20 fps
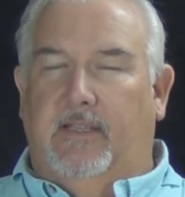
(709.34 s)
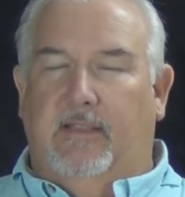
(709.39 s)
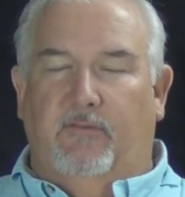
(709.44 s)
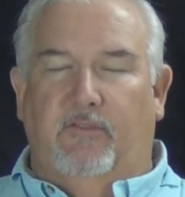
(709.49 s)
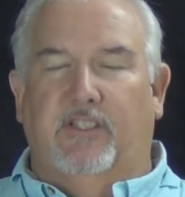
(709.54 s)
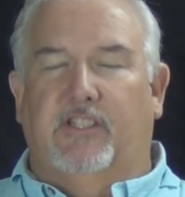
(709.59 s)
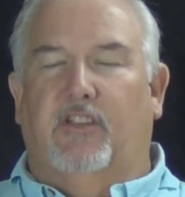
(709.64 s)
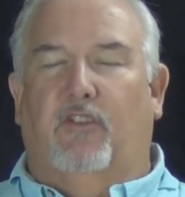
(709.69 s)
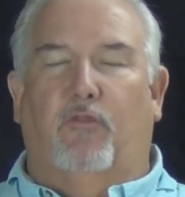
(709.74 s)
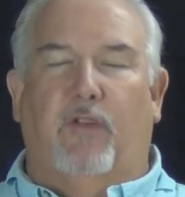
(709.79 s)
It
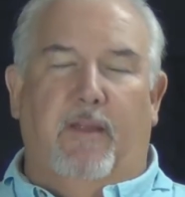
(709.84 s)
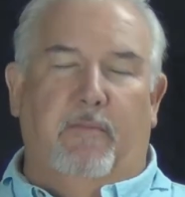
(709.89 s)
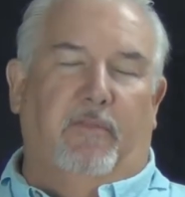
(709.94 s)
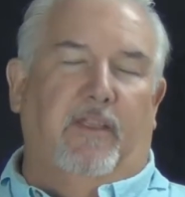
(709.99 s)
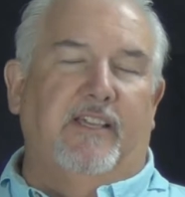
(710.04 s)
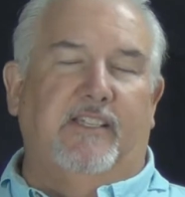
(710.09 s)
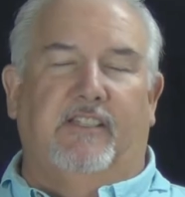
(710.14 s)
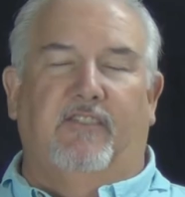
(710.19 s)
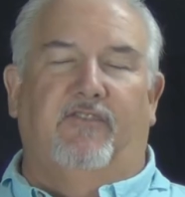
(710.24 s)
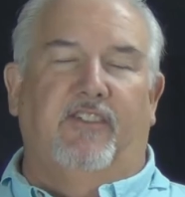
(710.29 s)
was a great
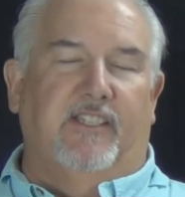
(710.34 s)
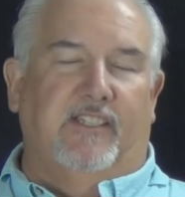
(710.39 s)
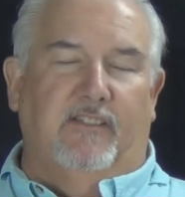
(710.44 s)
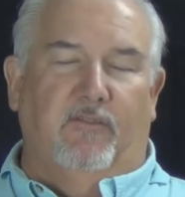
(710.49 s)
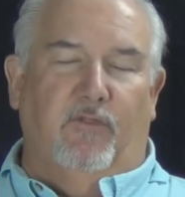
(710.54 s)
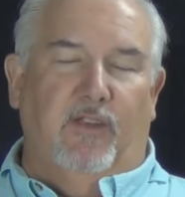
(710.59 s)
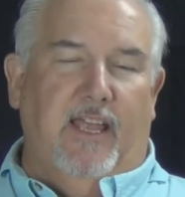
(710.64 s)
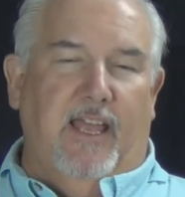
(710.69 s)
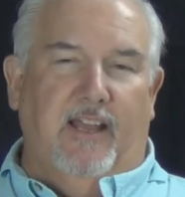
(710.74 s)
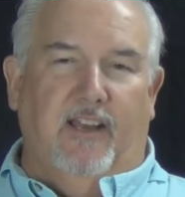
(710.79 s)
place to
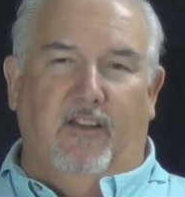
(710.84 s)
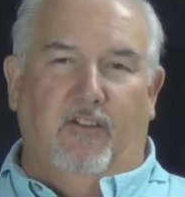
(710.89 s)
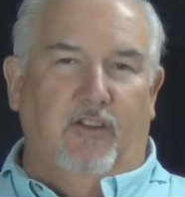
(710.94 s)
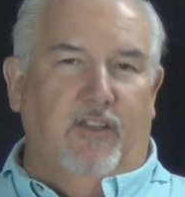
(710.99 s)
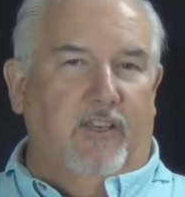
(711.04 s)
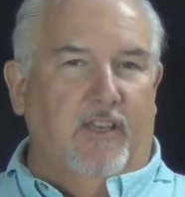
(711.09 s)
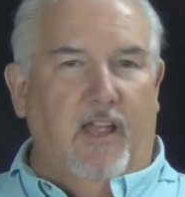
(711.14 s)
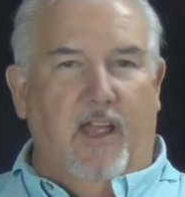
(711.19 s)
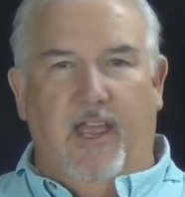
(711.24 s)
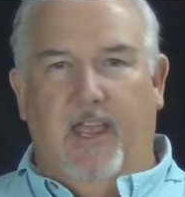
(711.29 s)
visit. We had a
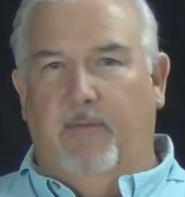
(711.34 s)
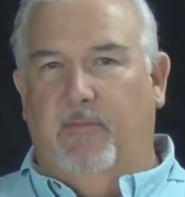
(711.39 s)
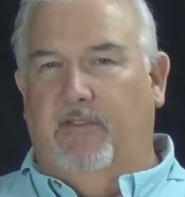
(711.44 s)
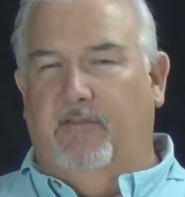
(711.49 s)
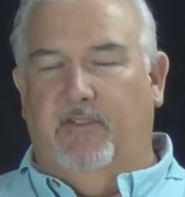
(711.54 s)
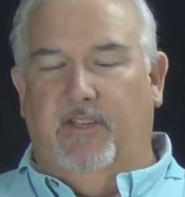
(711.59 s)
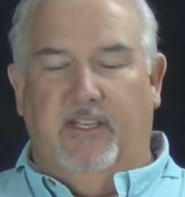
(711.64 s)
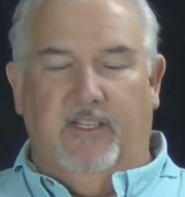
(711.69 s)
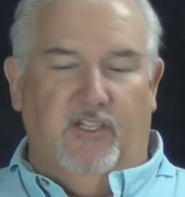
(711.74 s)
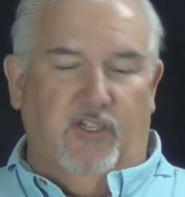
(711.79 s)
good time. It
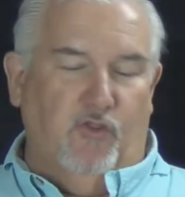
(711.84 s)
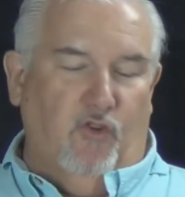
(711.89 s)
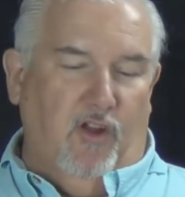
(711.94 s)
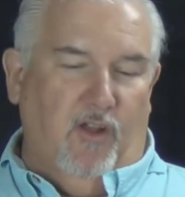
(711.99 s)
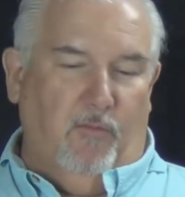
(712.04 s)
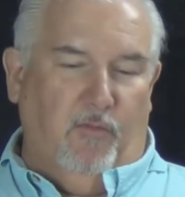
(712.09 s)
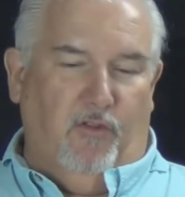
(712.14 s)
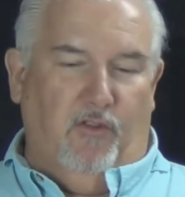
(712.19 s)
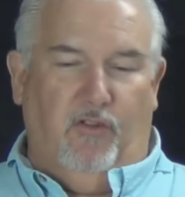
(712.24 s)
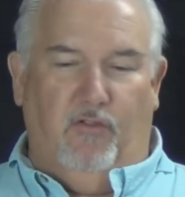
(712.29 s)
was
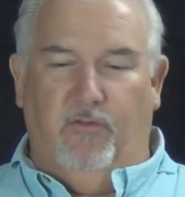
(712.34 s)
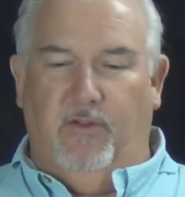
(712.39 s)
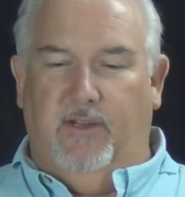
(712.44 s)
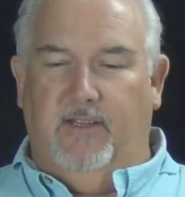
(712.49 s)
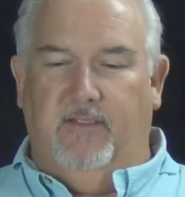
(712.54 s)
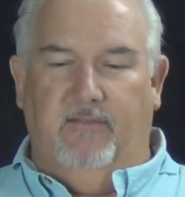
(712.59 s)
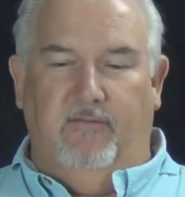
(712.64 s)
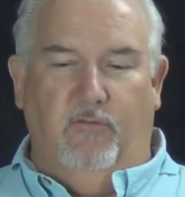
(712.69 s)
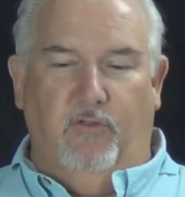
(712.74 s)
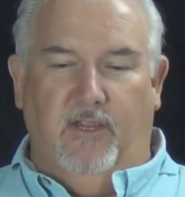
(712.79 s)
enjoyable.
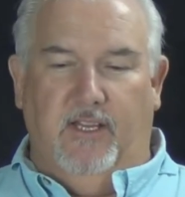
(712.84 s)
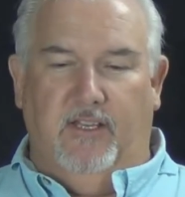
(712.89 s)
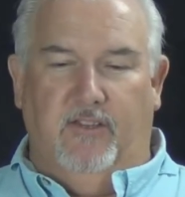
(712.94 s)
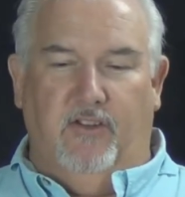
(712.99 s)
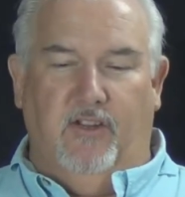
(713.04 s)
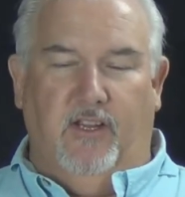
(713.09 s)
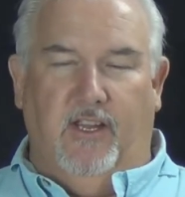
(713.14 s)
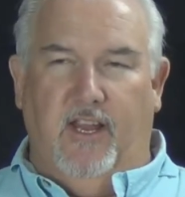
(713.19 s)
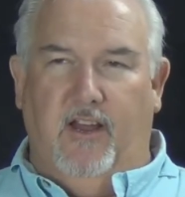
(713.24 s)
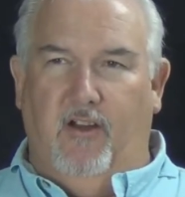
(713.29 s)
We really
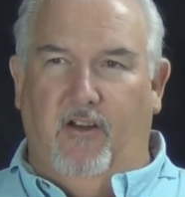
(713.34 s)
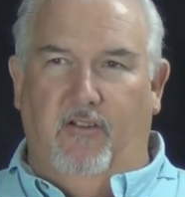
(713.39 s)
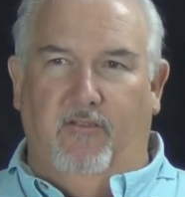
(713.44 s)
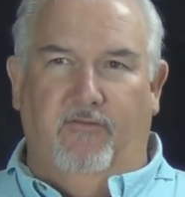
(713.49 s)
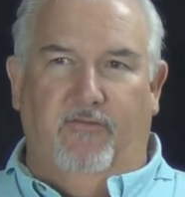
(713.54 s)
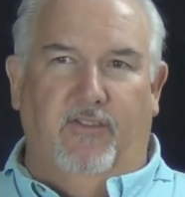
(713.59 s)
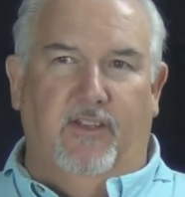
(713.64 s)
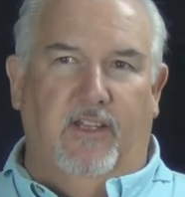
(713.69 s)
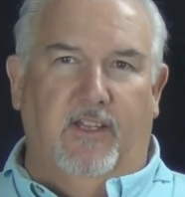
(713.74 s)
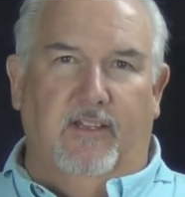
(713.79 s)
took care
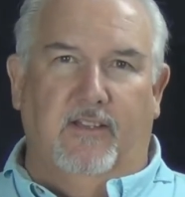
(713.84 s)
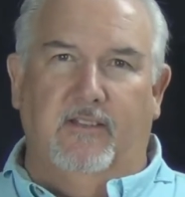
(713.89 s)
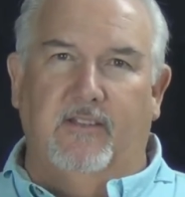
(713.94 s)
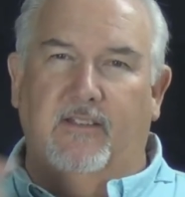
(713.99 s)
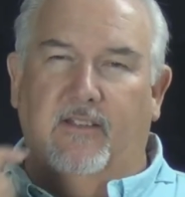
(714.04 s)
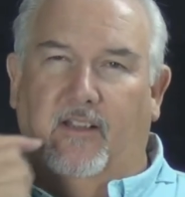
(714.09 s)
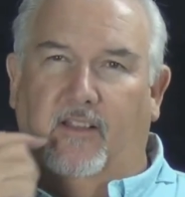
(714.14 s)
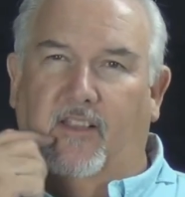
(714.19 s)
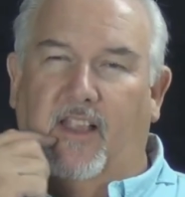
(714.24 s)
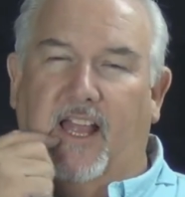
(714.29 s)
of a
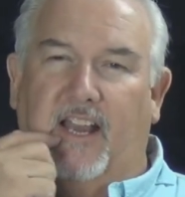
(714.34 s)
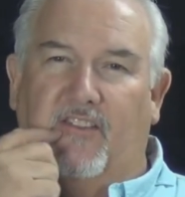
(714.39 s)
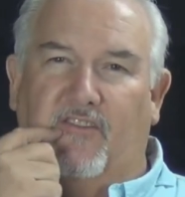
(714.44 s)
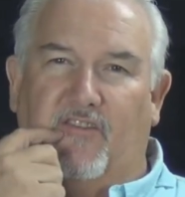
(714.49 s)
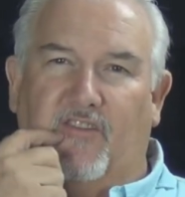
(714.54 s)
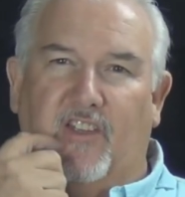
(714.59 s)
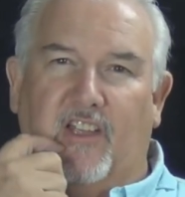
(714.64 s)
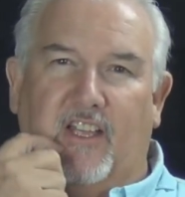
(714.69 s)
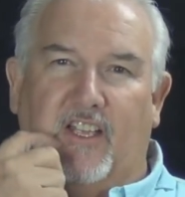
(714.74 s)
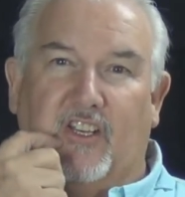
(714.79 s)
lot
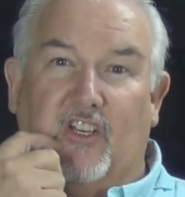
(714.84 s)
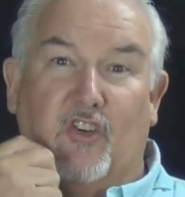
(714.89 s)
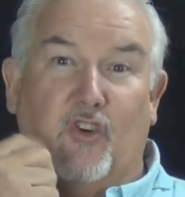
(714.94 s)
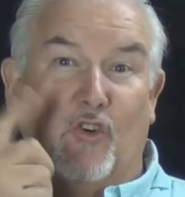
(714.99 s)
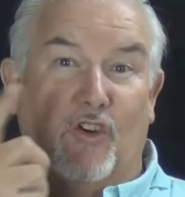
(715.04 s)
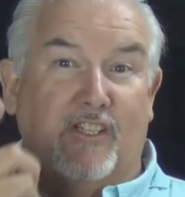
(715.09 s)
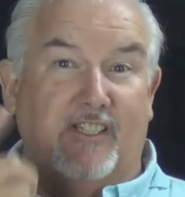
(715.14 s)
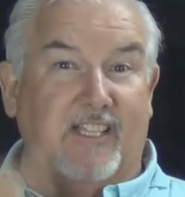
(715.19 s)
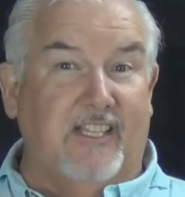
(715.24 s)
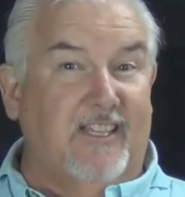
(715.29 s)
of
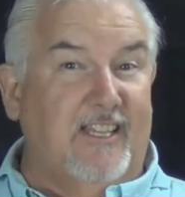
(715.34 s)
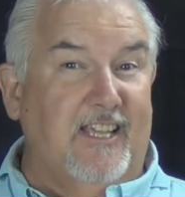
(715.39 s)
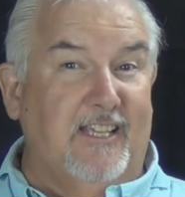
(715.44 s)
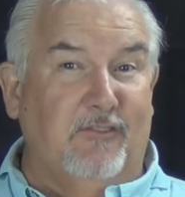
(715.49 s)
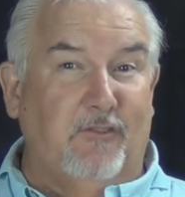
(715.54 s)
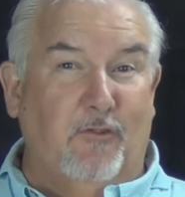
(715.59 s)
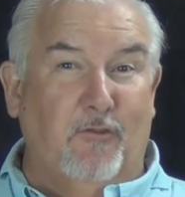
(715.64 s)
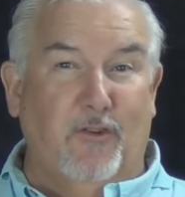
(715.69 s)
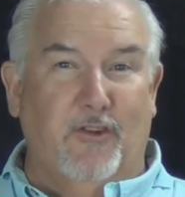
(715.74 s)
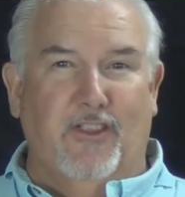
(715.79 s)
touristy
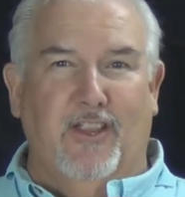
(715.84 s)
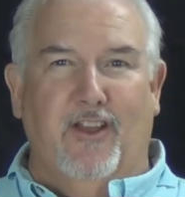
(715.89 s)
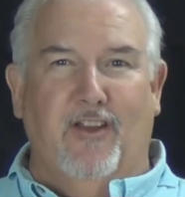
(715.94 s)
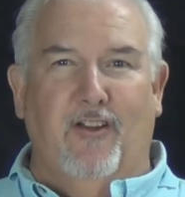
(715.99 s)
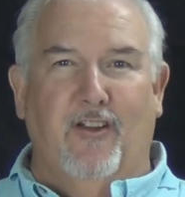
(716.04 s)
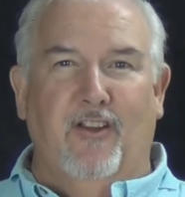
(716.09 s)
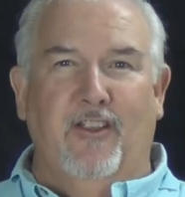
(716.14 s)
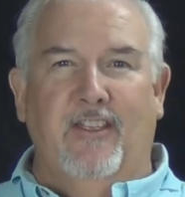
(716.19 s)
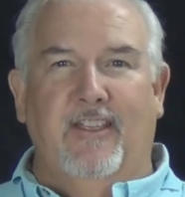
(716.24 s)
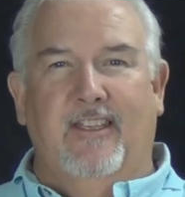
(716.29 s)
things while we were
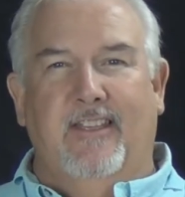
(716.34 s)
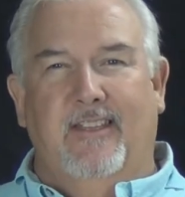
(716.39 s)
there.